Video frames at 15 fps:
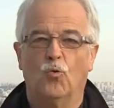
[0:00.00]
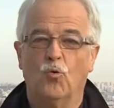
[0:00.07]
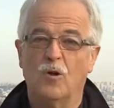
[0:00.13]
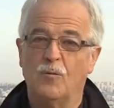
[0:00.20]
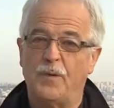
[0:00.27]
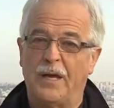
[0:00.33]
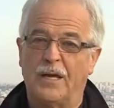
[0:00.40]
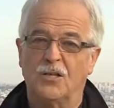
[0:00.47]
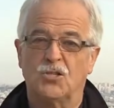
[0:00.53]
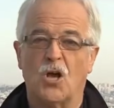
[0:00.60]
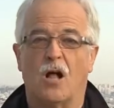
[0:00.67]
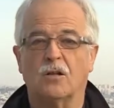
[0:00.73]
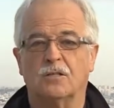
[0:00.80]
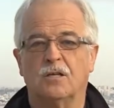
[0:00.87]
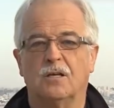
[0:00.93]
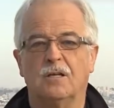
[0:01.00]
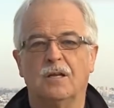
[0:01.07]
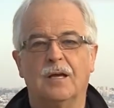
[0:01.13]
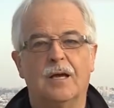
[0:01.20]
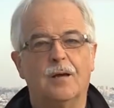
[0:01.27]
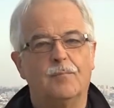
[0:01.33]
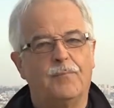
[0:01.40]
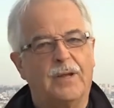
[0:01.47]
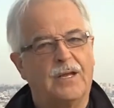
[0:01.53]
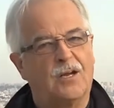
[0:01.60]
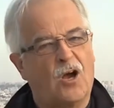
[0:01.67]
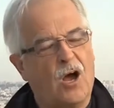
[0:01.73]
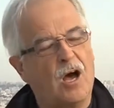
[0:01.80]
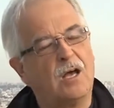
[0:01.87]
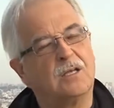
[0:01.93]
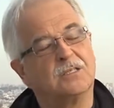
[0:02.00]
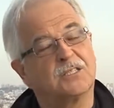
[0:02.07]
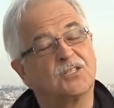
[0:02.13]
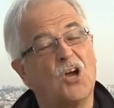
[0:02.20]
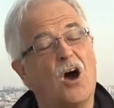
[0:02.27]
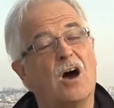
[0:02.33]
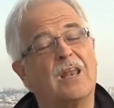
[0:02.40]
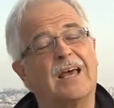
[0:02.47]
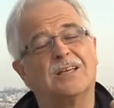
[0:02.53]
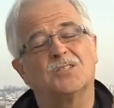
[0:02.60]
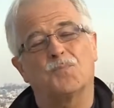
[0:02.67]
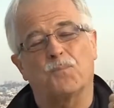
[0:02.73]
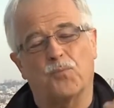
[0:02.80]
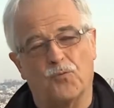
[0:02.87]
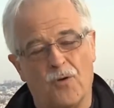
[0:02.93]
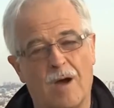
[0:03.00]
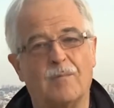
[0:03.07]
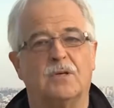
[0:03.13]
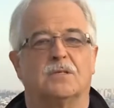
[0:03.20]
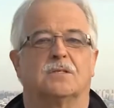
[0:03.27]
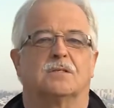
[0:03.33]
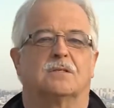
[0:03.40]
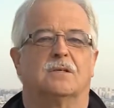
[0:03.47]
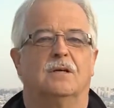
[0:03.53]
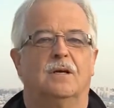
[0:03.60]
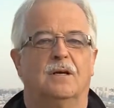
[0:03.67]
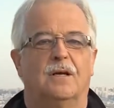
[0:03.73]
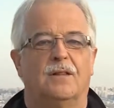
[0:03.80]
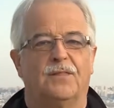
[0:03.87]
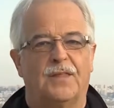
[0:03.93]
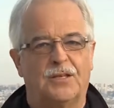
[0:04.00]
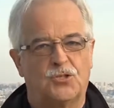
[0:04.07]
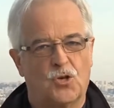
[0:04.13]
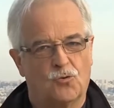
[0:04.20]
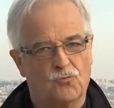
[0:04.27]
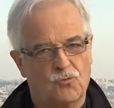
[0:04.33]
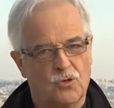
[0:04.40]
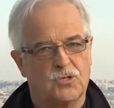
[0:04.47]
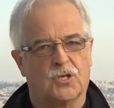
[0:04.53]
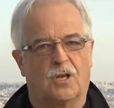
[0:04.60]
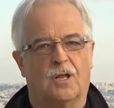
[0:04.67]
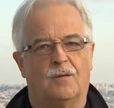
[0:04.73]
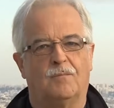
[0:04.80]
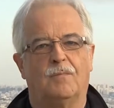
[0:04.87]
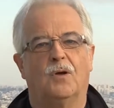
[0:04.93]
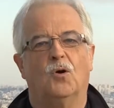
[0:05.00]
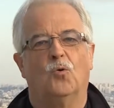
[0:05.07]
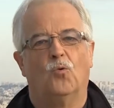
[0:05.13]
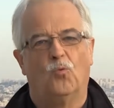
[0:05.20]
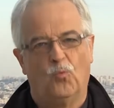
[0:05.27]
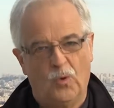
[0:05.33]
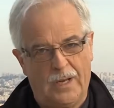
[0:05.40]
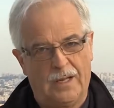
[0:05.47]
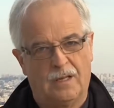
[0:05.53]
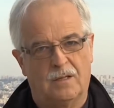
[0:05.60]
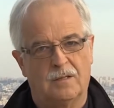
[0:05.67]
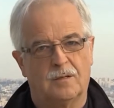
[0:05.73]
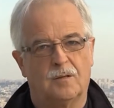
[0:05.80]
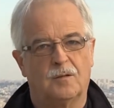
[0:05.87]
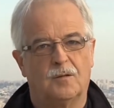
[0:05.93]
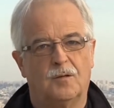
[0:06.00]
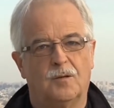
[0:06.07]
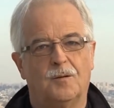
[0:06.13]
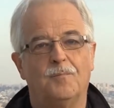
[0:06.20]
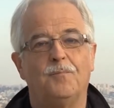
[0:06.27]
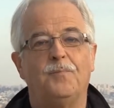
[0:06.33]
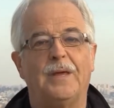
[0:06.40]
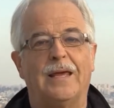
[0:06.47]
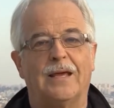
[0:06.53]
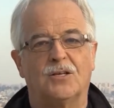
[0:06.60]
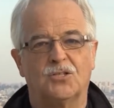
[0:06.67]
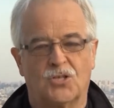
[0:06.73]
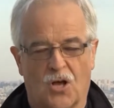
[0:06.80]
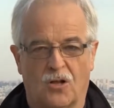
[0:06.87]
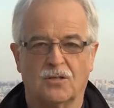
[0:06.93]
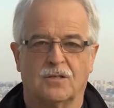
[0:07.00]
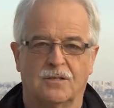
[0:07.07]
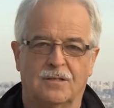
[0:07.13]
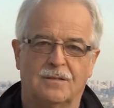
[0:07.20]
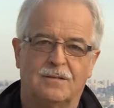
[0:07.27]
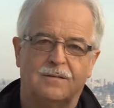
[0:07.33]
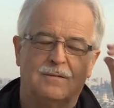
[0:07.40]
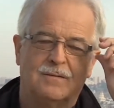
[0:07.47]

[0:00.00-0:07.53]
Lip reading: will be exalted because God has promised that Jerusalem will be exalted.